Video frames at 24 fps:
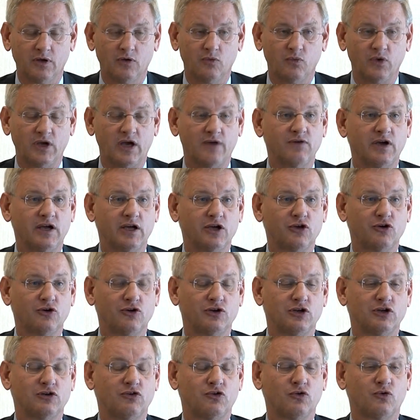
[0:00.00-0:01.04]
We are very
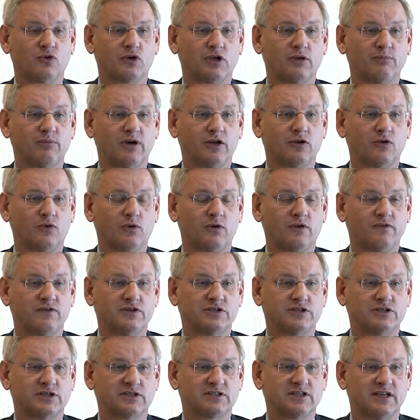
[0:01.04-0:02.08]
good at talking about all of
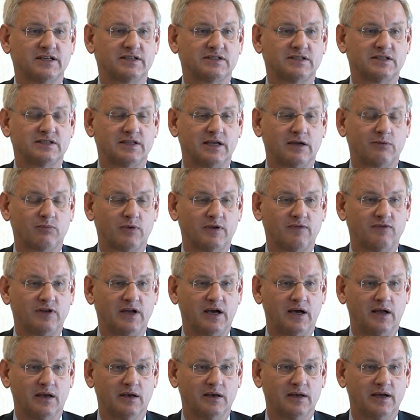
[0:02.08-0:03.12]
the successes that we've
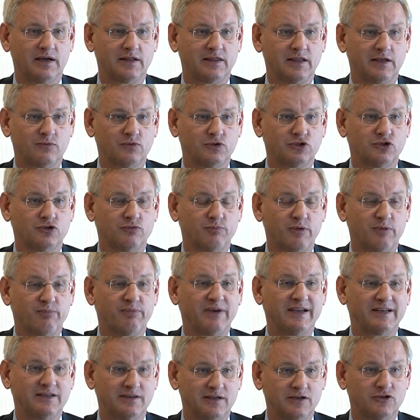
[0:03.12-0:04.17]
done. I think we should be
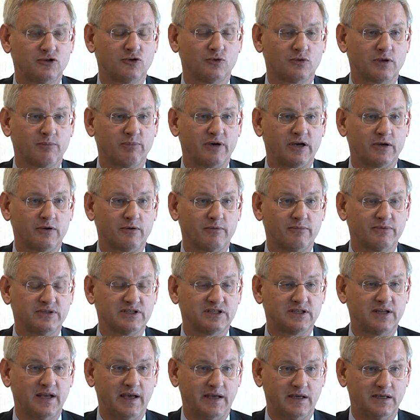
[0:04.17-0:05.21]
better at talking about our
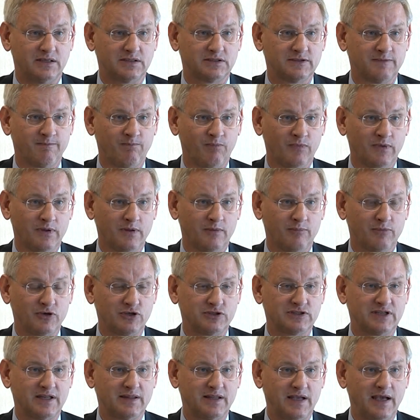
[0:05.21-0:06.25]
mistakes,
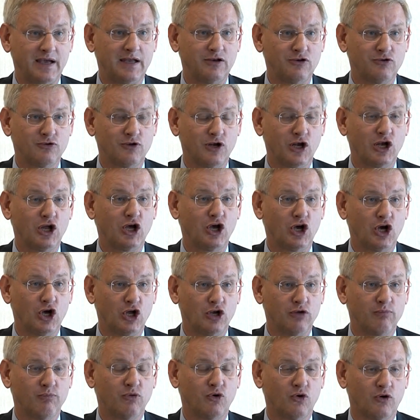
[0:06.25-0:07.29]
because at the end you
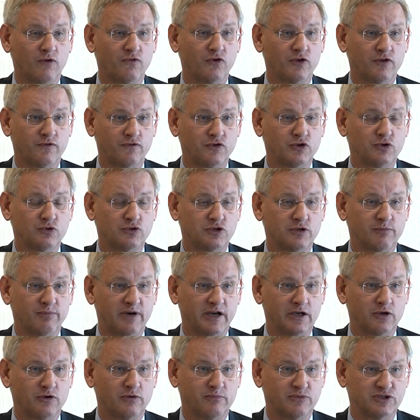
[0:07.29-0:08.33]
learn more for the future
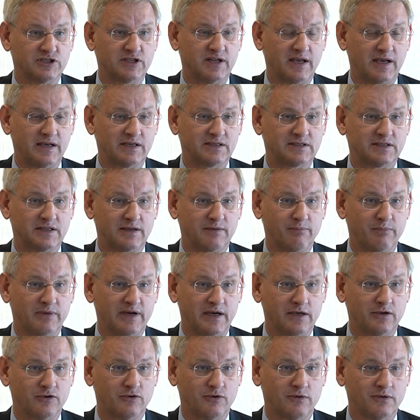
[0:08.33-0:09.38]
by your mistakes than
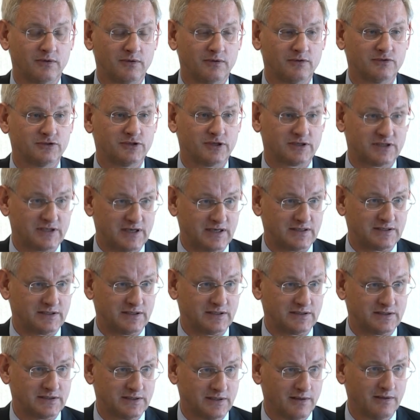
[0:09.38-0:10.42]
by your
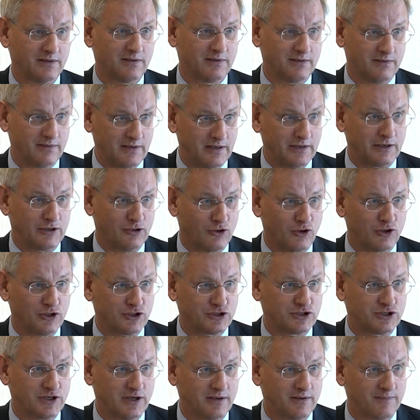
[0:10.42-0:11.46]
successes,
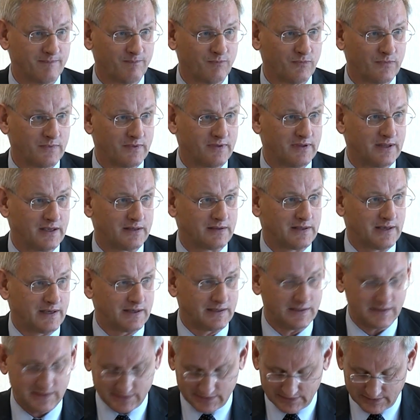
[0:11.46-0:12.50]
acknowledging that
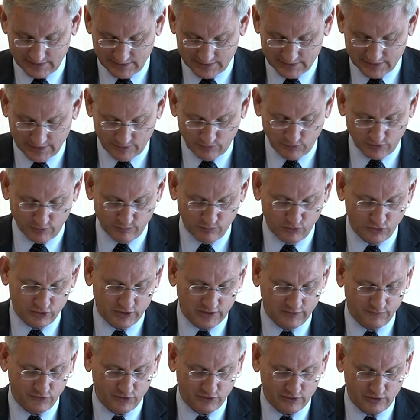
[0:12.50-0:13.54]
that is a somewhat more
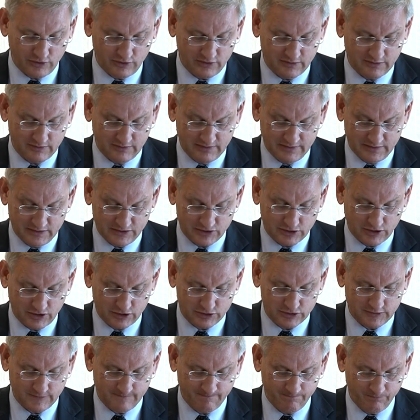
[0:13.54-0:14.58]
difficult
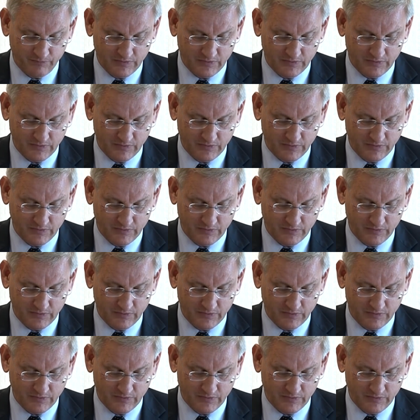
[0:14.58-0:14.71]
discussion.